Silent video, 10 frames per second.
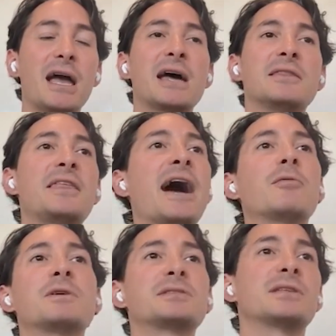And that
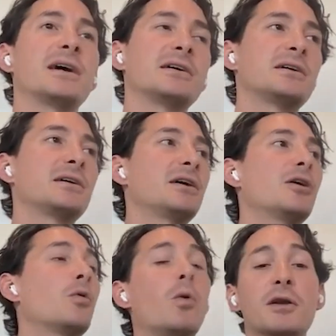was like
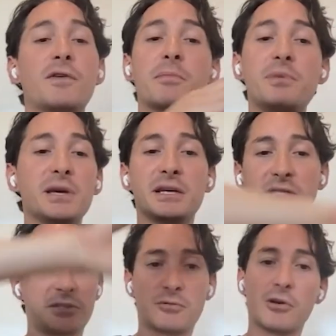one of our
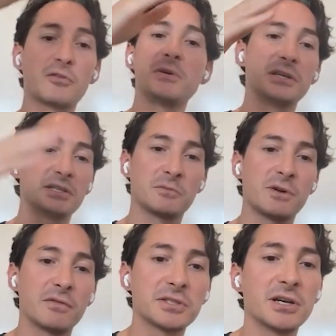biggest growth peaks we
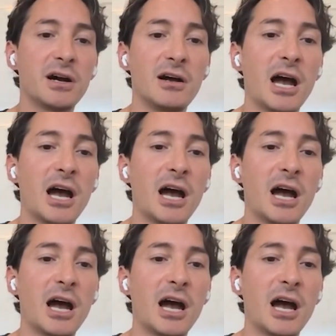ever saw.